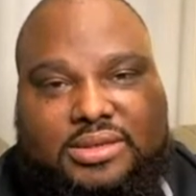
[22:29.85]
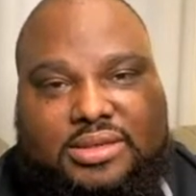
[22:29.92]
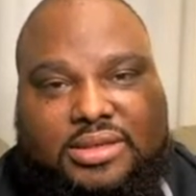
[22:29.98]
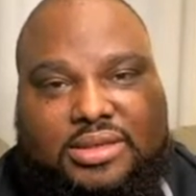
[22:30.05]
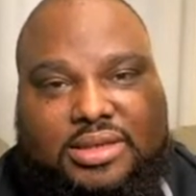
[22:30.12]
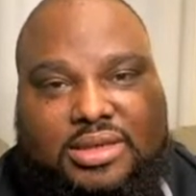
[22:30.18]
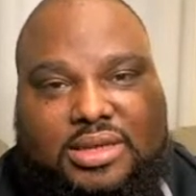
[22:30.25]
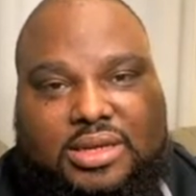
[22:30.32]

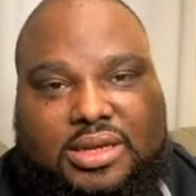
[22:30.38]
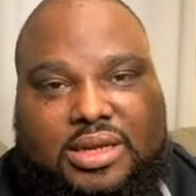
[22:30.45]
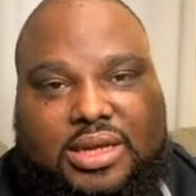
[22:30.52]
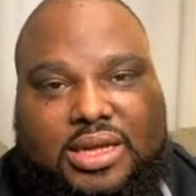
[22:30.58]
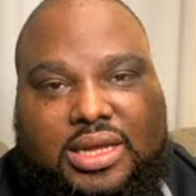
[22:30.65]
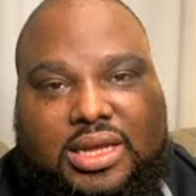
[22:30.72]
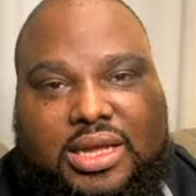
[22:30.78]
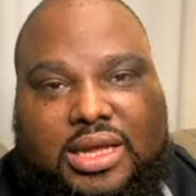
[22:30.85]

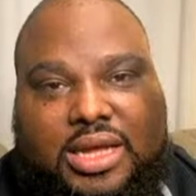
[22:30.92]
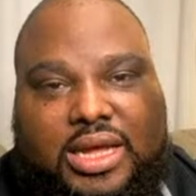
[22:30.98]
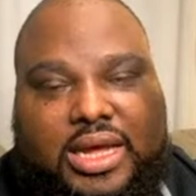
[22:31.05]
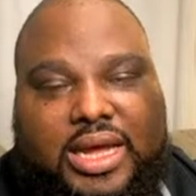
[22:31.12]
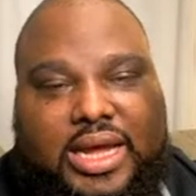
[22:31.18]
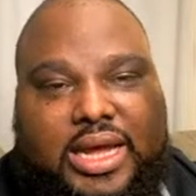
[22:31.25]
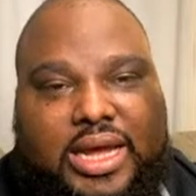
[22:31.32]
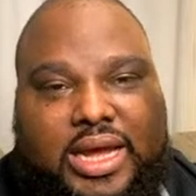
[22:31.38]

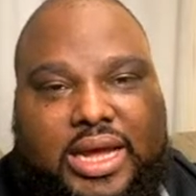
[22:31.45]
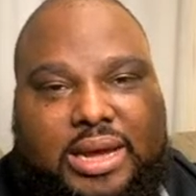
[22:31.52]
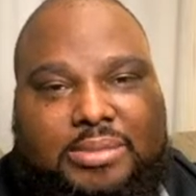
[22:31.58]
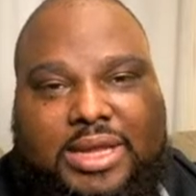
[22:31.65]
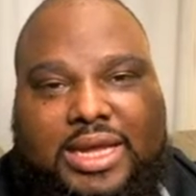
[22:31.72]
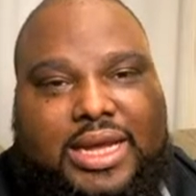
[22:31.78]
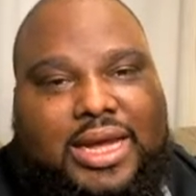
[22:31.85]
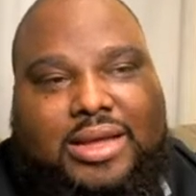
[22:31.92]
I'm
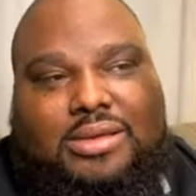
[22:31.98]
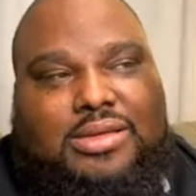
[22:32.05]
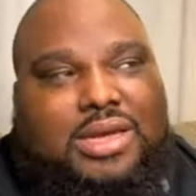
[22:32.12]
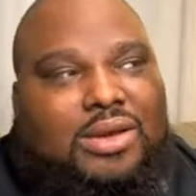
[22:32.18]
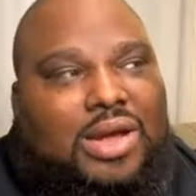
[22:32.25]
like, don't